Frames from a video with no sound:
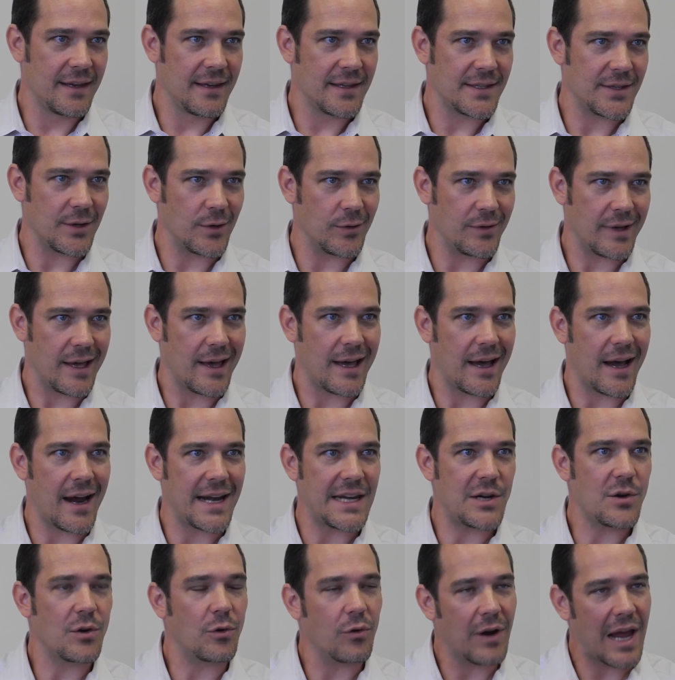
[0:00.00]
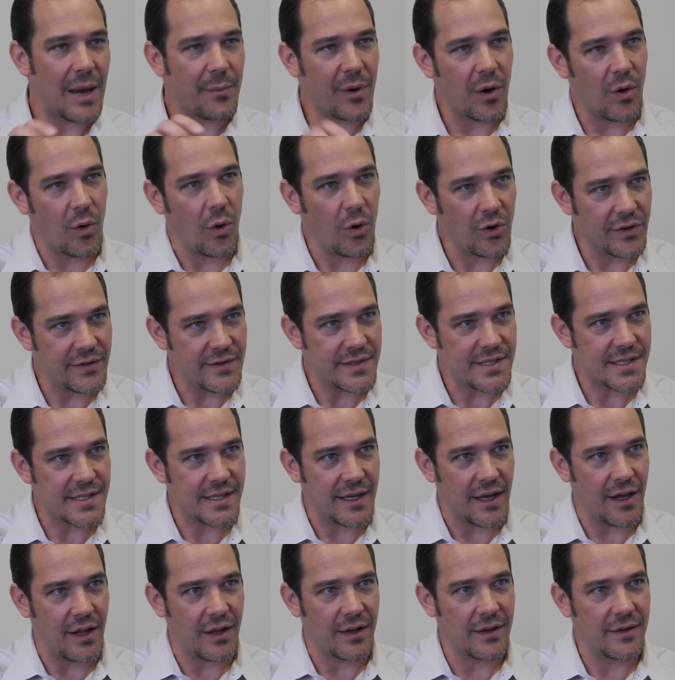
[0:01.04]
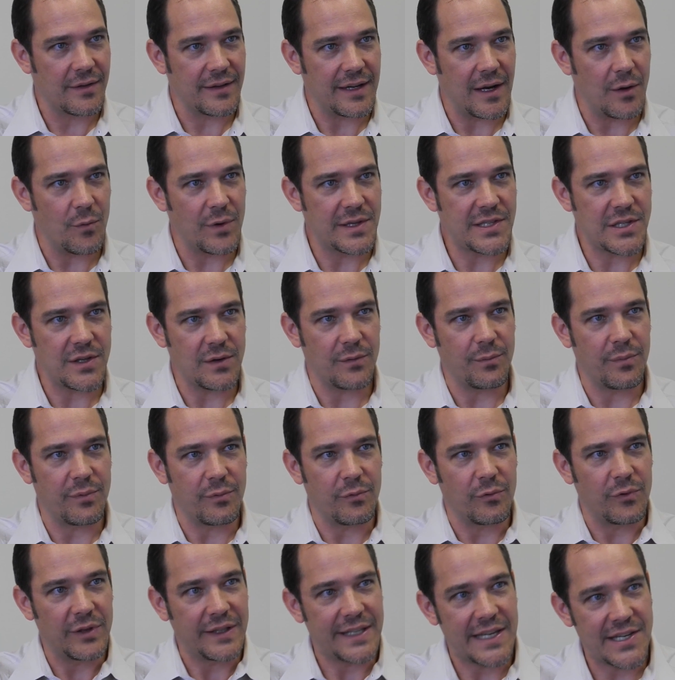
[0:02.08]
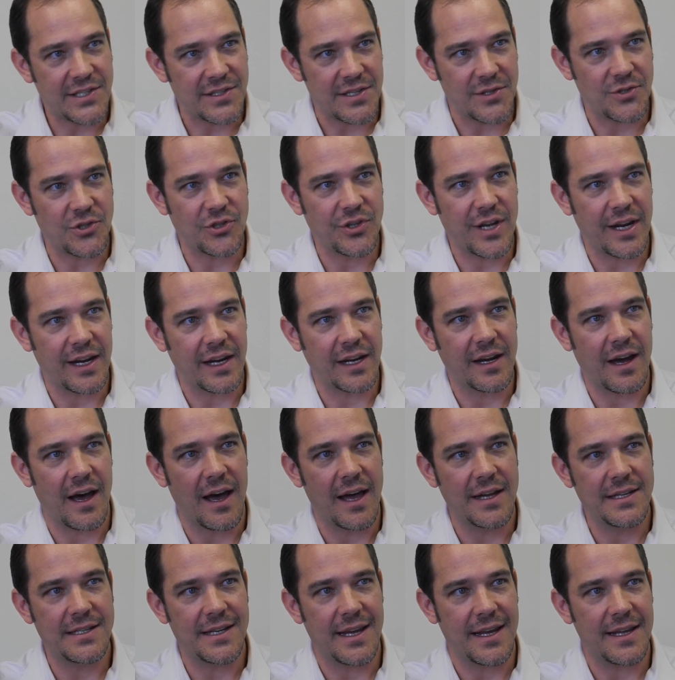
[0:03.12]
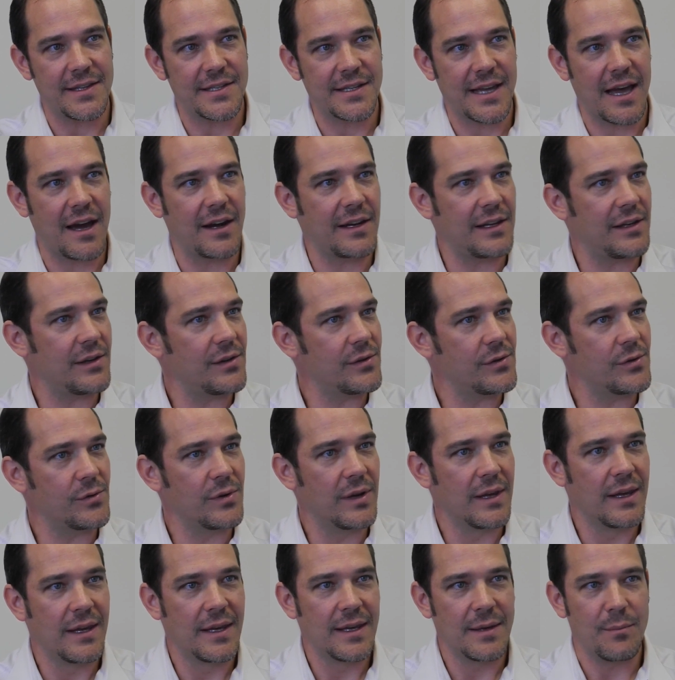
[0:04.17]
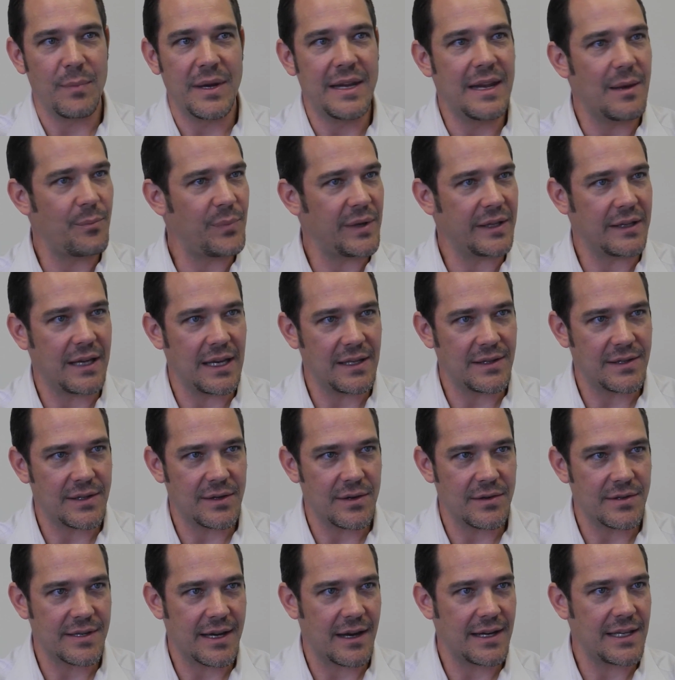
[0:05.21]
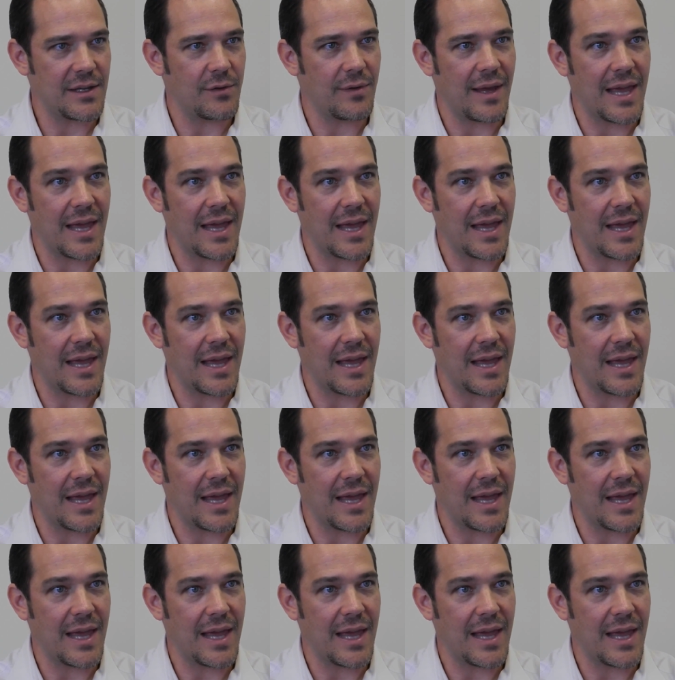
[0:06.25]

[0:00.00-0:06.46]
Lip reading: So how do you grab hold of the cell? Once you've released its genetic contents, how do you manipulate those? How do you